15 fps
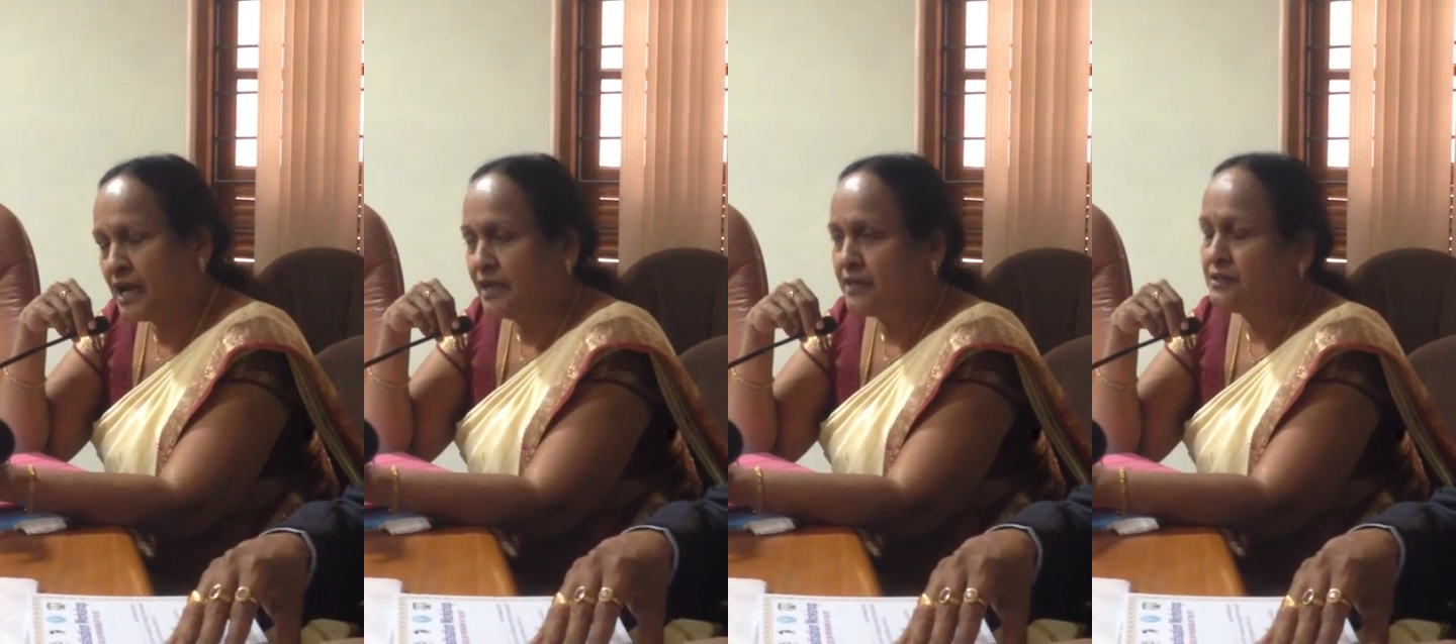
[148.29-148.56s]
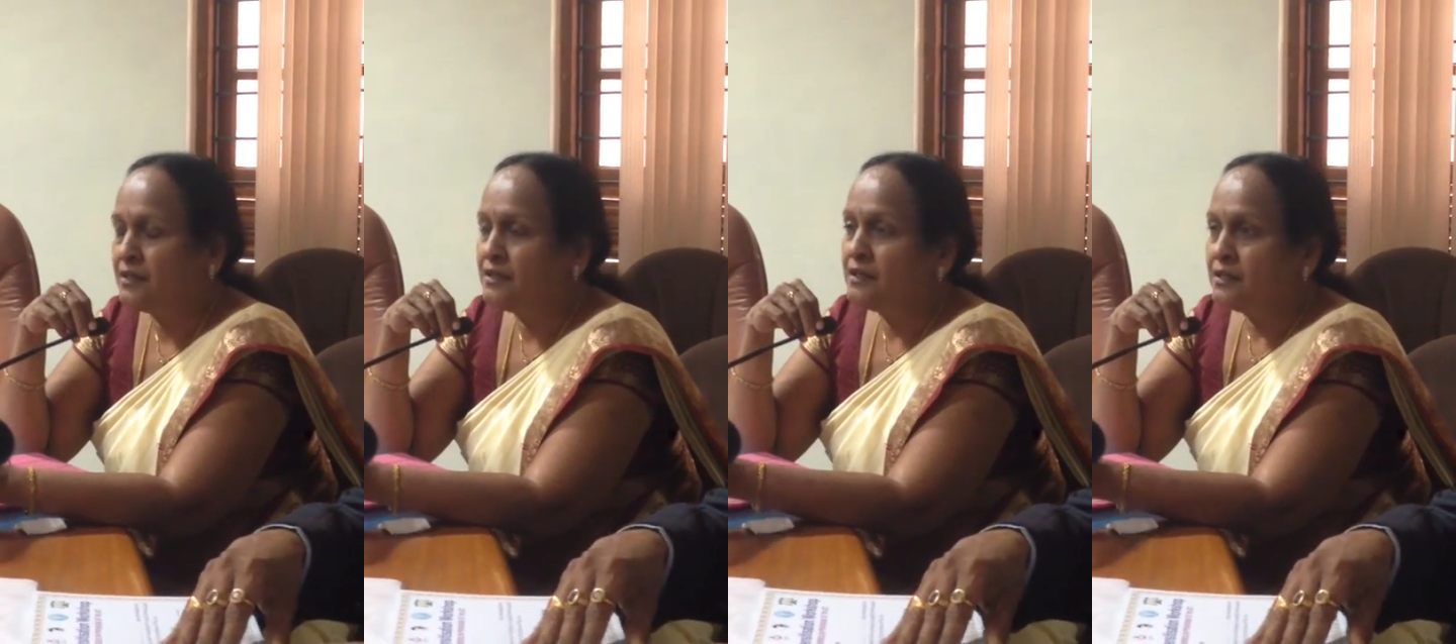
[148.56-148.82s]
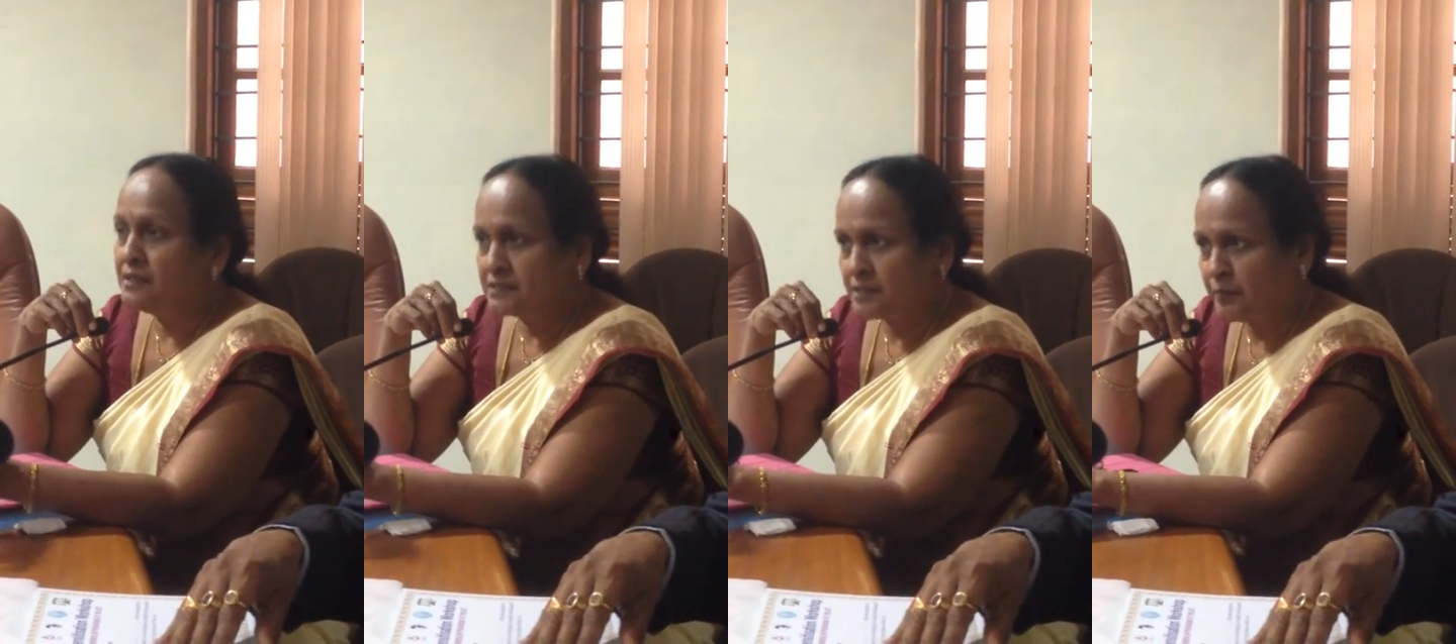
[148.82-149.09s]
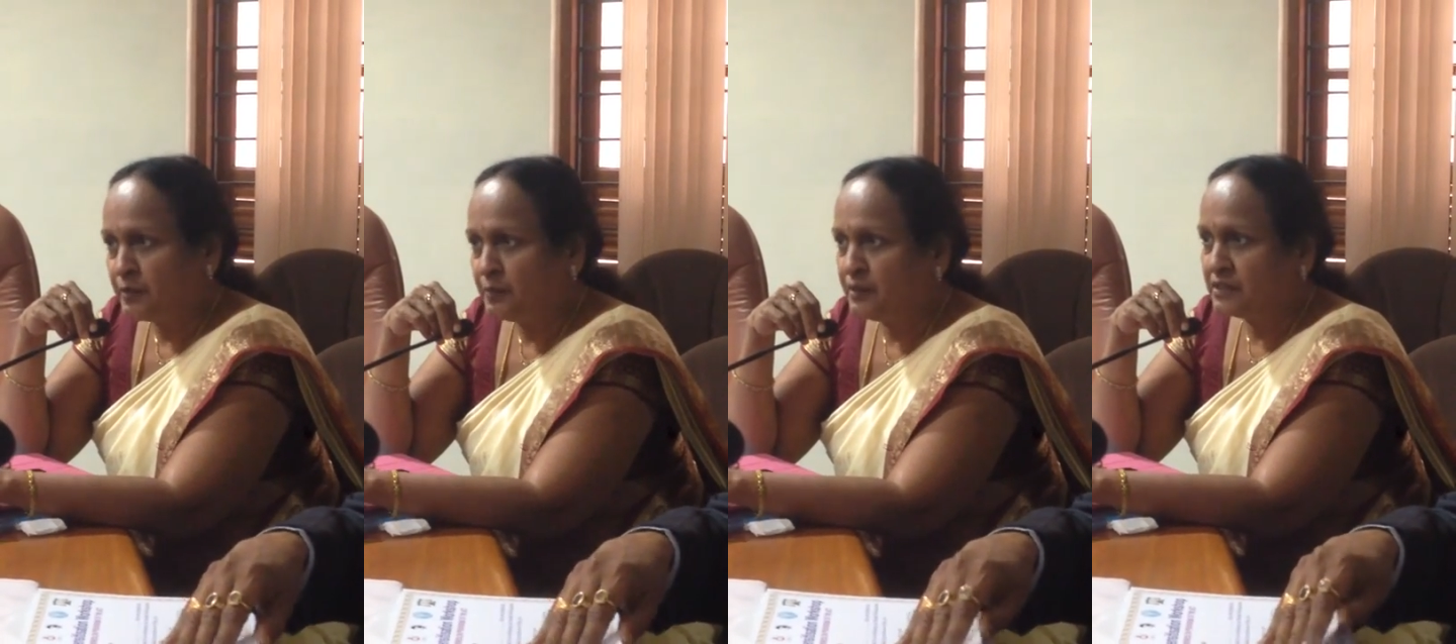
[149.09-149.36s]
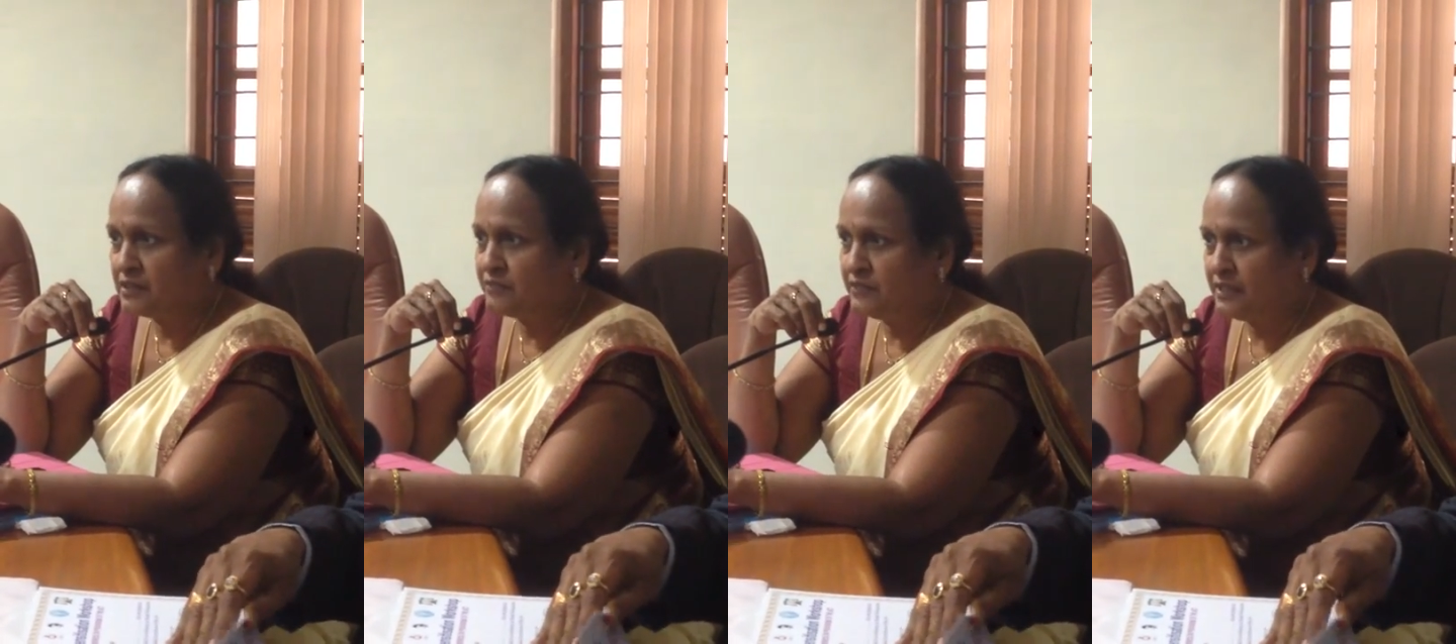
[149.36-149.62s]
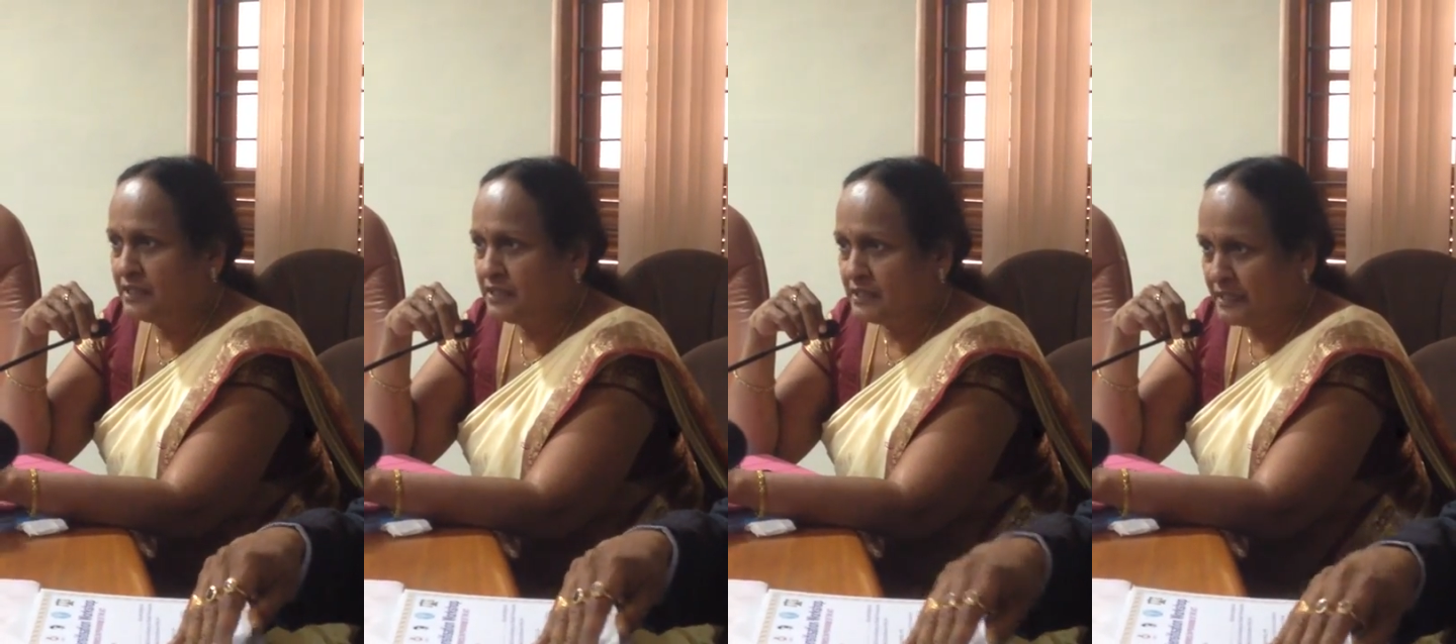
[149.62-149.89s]
and supplementary
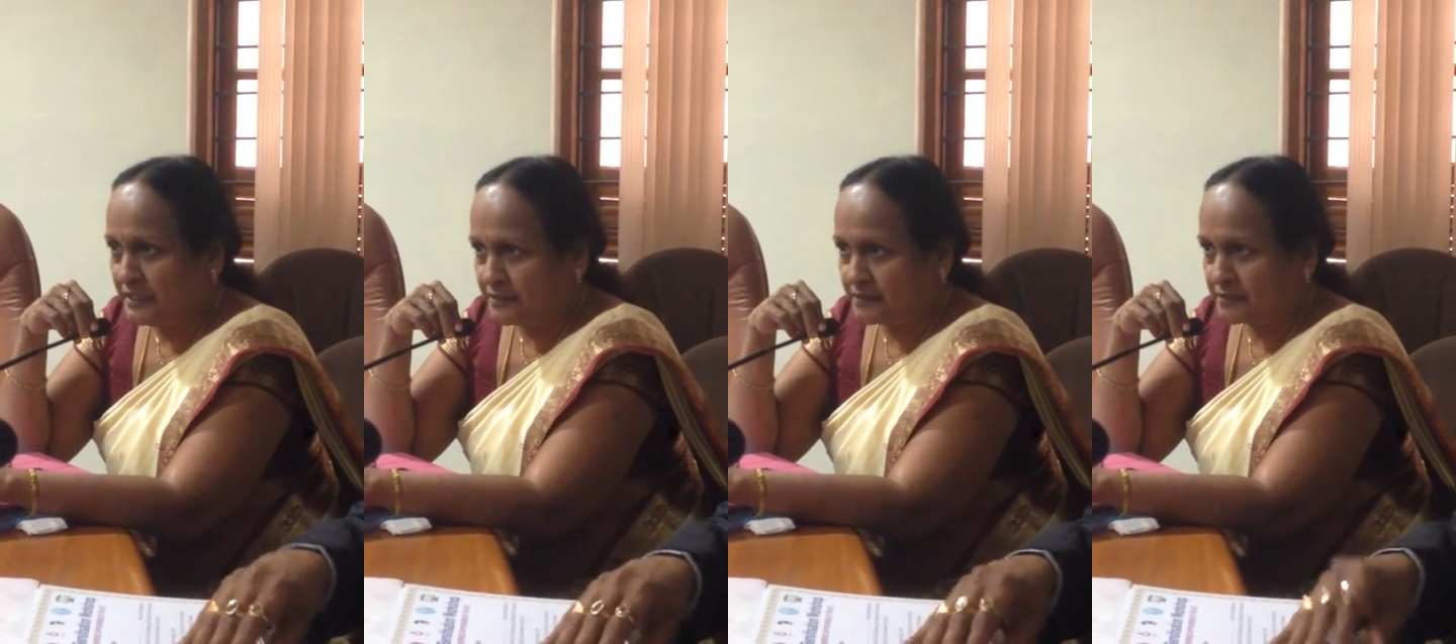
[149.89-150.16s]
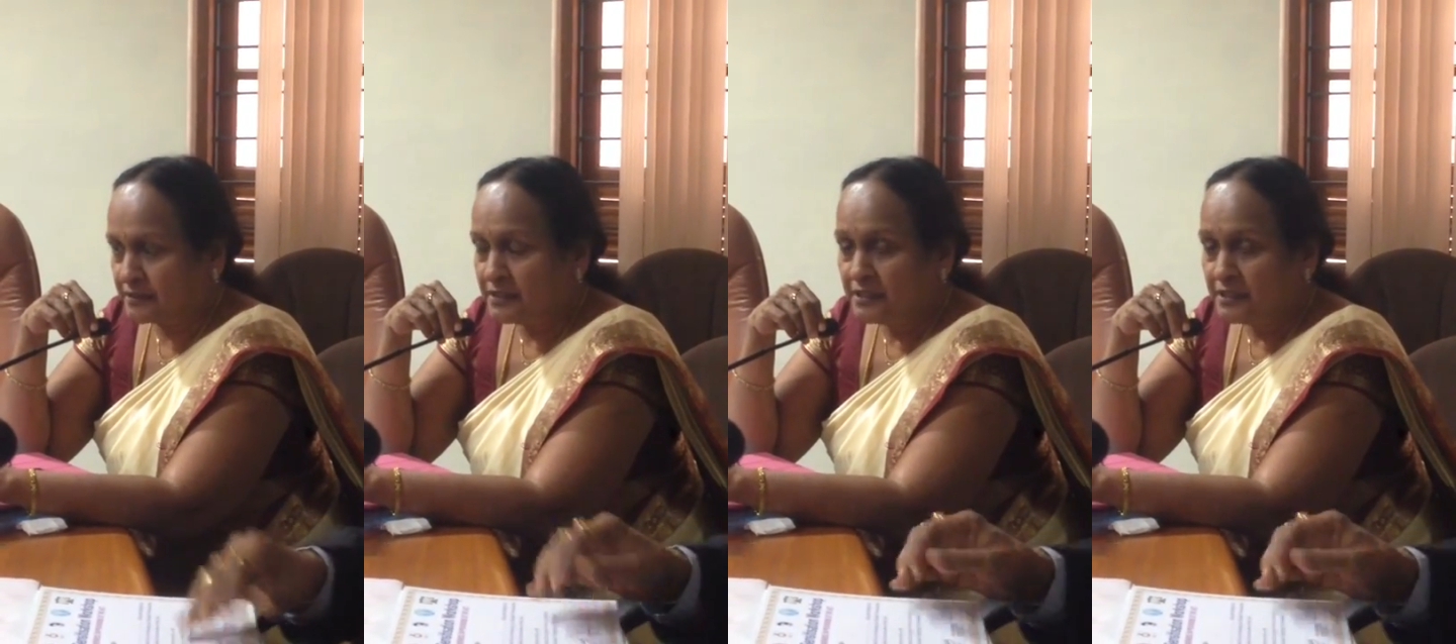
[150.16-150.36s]
feeding later.